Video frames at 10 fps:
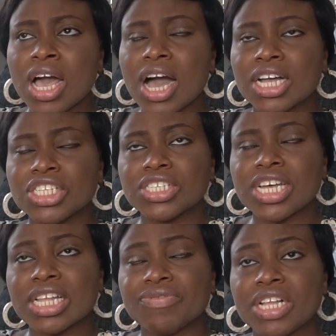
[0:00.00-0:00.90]
another
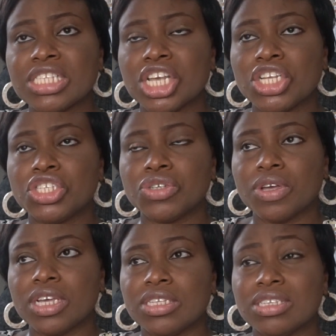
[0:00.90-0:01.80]
advantage to
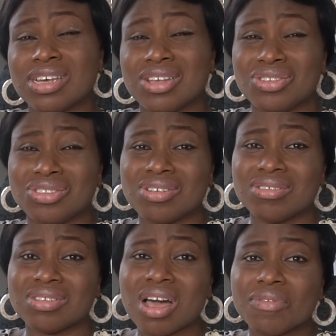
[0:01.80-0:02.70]
it is that you
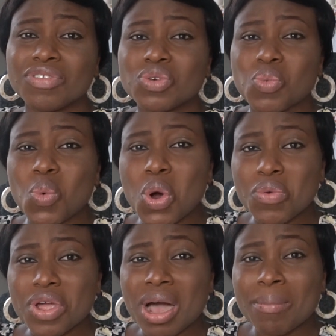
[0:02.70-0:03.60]
don't have to
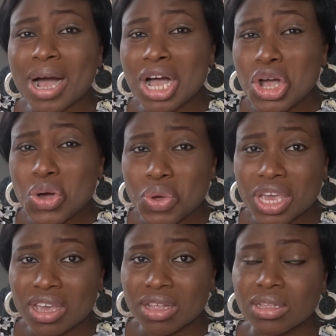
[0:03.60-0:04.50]
worry about
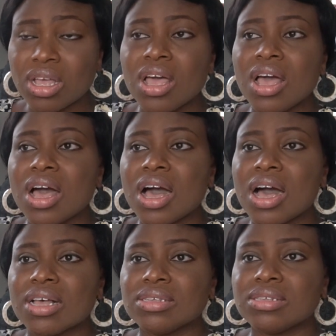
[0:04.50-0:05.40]
cooking,
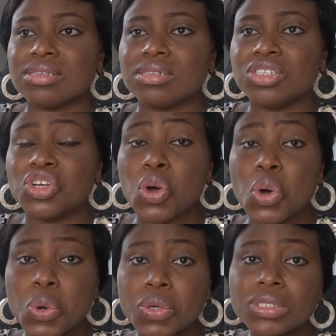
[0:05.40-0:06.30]
as your
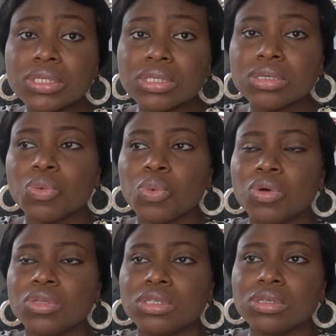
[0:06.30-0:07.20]
host
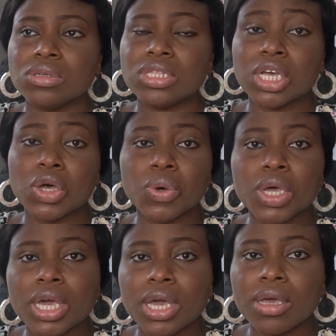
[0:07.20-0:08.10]
will do the
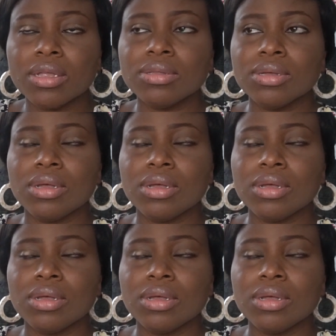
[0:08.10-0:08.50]
cooking.